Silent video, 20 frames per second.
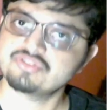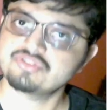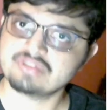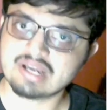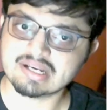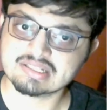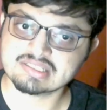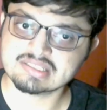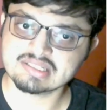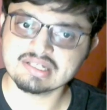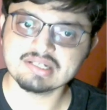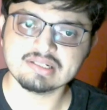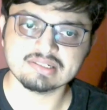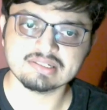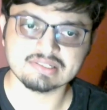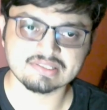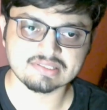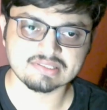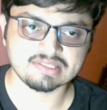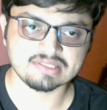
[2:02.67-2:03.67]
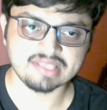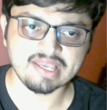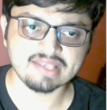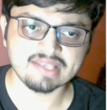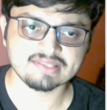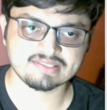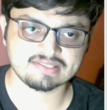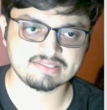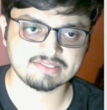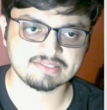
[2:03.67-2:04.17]
structures.
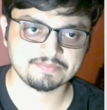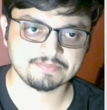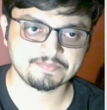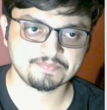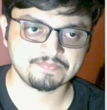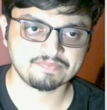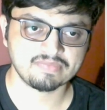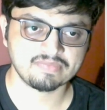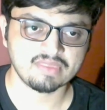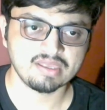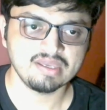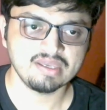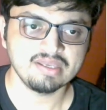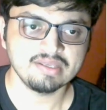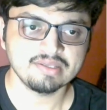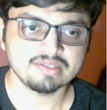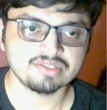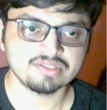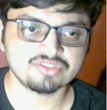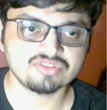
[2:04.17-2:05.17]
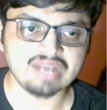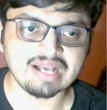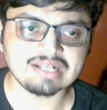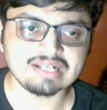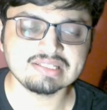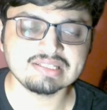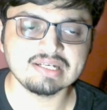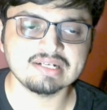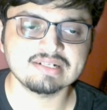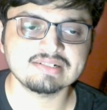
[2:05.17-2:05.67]
Yes,
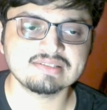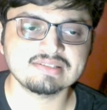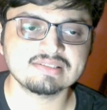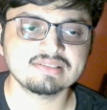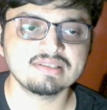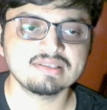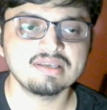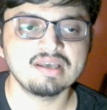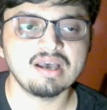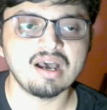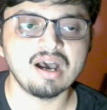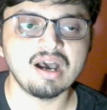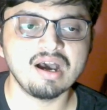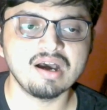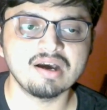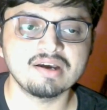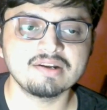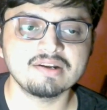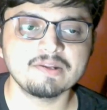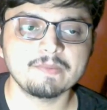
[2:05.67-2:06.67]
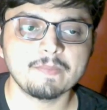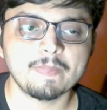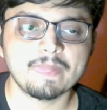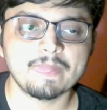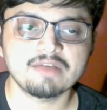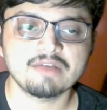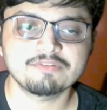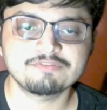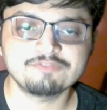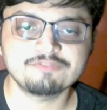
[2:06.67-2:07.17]
structures are
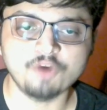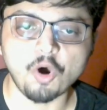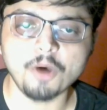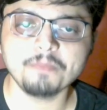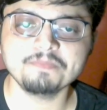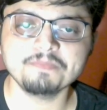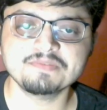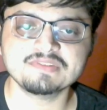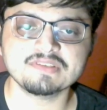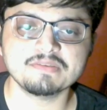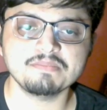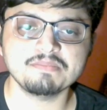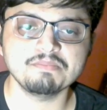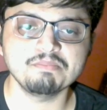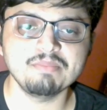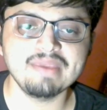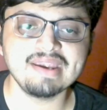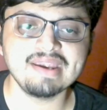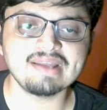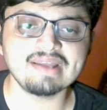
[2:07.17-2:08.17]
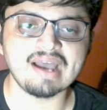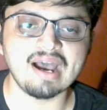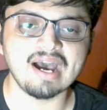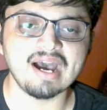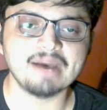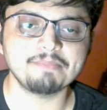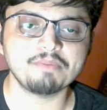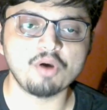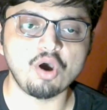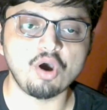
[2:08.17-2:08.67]
forms made
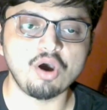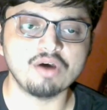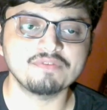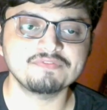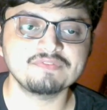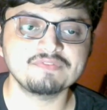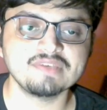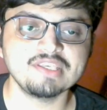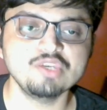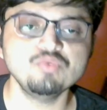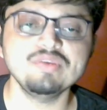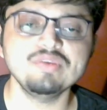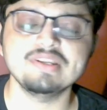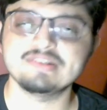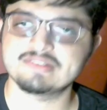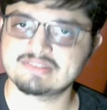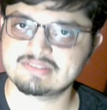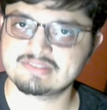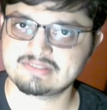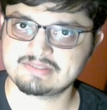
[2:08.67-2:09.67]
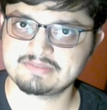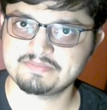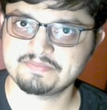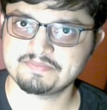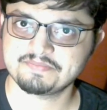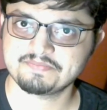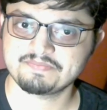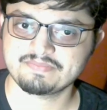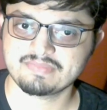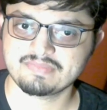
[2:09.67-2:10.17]
up of units,
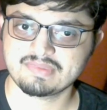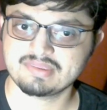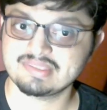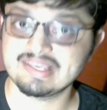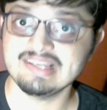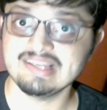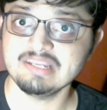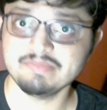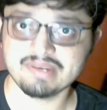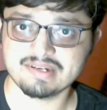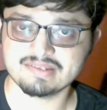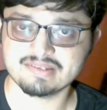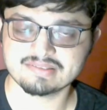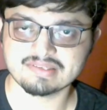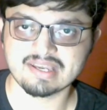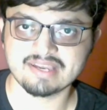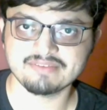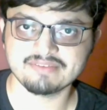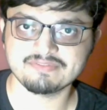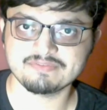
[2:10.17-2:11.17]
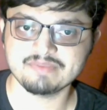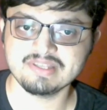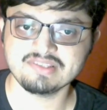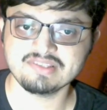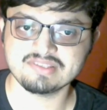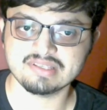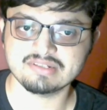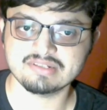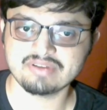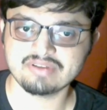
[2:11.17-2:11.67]
the elements I have
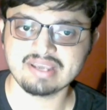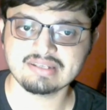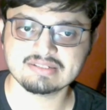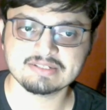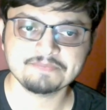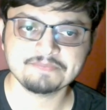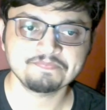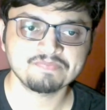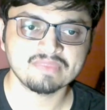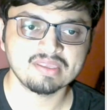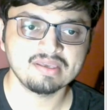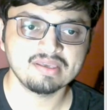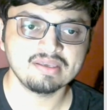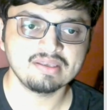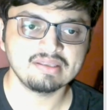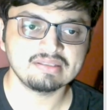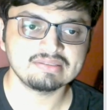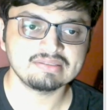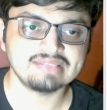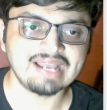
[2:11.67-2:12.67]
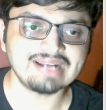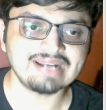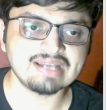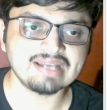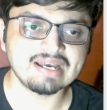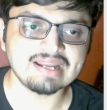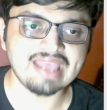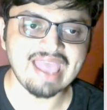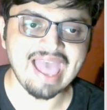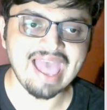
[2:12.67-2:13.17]
mentioned, right, that
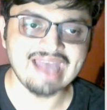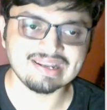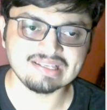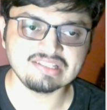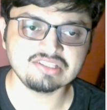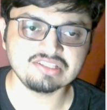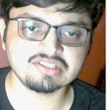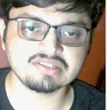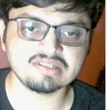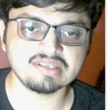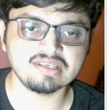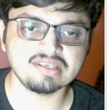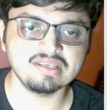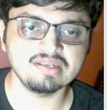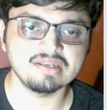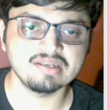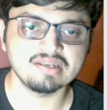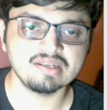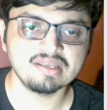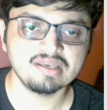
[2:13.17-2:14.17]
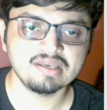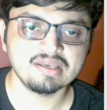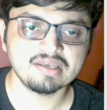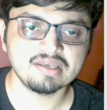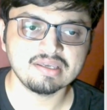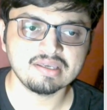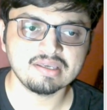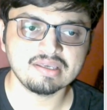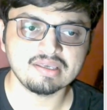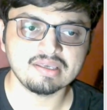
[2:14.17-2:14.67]
are arranged in
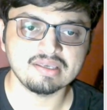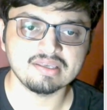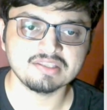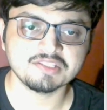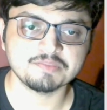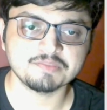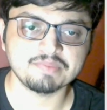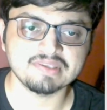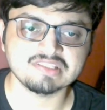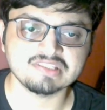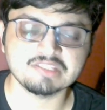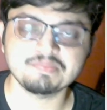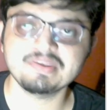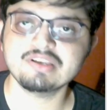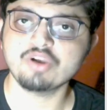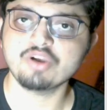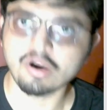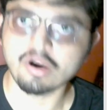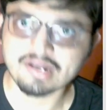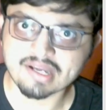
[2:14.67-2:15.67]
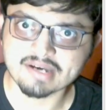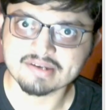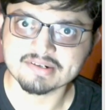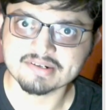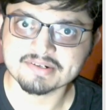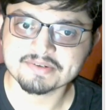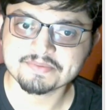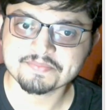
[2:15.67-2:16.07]
a specific order.